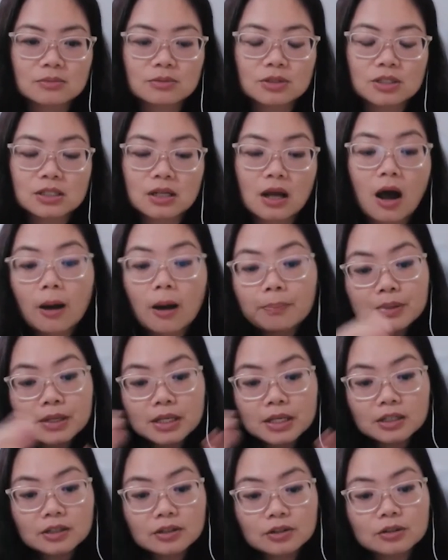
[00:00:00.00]
was
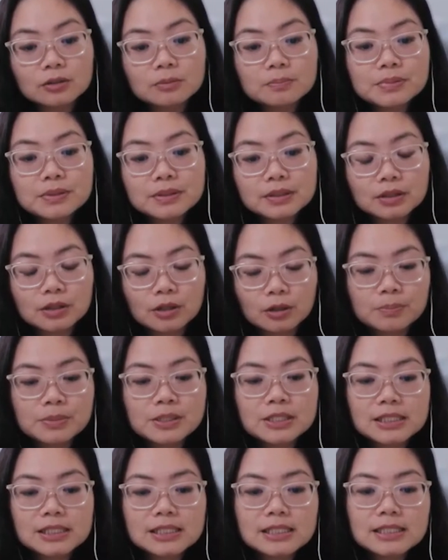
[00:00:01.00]
copying their
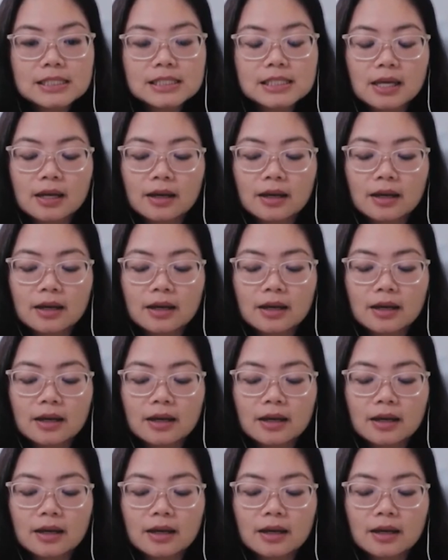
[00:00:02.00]
pieces